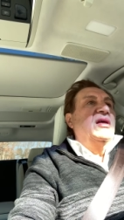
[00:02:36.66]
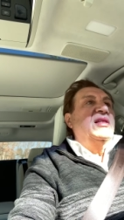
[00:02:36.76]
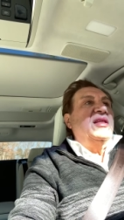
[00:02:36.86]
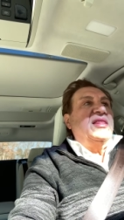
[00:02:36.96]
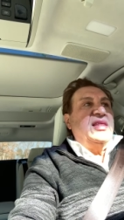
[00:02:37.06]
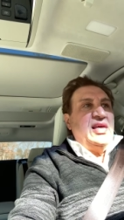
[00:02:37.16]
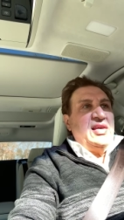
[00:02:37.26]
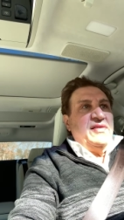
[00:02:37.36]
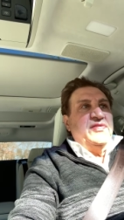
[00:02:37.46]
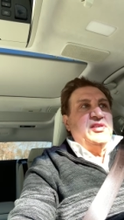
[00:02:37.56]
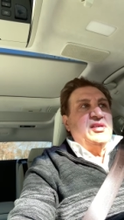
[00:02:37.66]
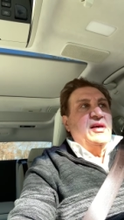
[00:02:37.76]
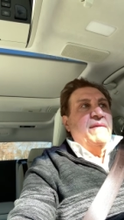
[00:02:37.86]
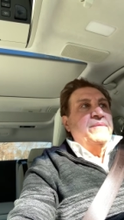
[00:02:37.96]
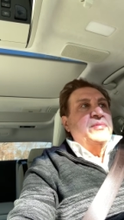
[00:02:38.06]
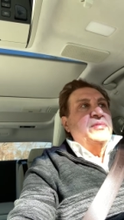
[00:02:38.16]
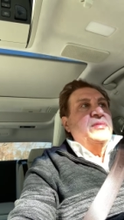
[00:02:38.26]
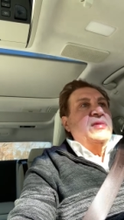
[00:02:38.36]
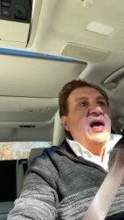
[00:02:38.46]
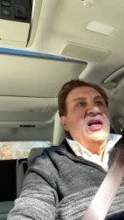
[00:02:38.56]
The thieves,
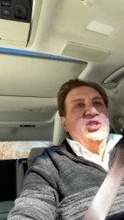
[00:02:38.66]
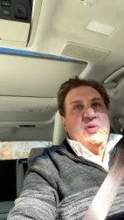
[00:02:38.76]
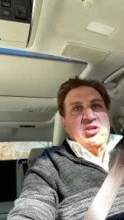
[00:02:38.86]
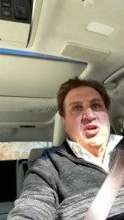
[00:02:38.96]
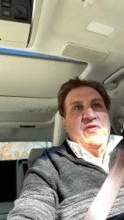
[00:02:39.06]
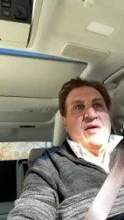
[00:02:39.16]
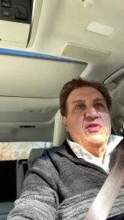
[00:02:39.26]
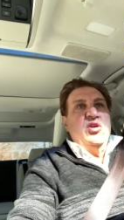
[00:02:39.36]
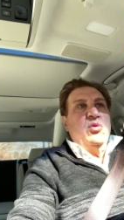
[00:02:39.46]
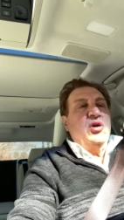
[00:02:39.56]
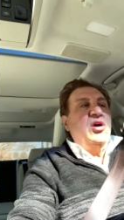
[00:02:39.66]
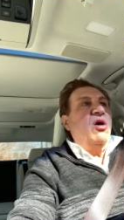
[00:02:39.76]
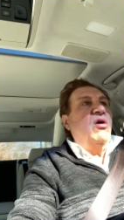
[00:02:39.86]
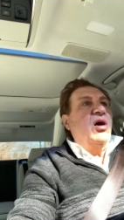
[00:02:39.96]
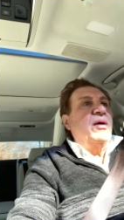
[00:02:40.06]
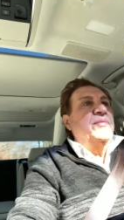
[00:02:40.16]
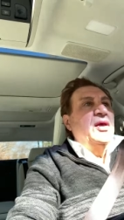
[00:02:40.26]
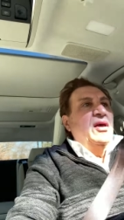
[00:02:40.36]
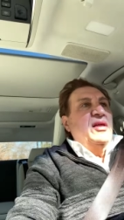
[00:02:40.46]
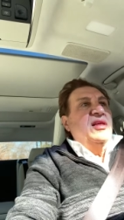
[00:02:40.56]
and especially if you have a newer car,
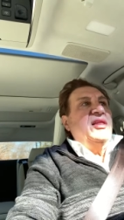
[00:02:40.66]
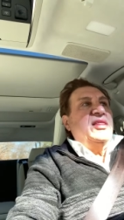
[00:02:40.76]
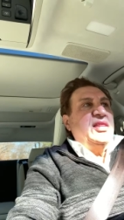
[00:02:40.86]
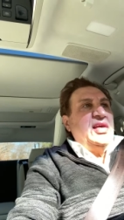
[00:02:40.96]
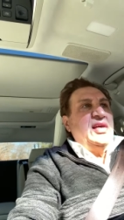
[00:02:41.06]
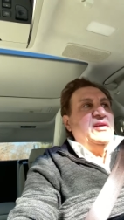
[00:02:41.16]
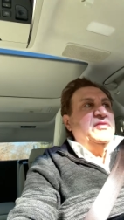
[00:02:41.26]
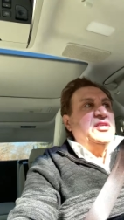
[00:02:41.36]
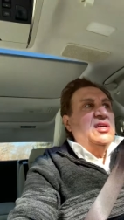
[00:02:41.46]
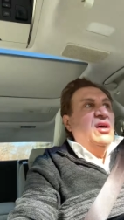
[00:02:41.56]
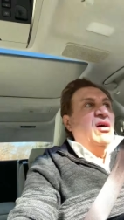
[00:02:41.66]
the thieves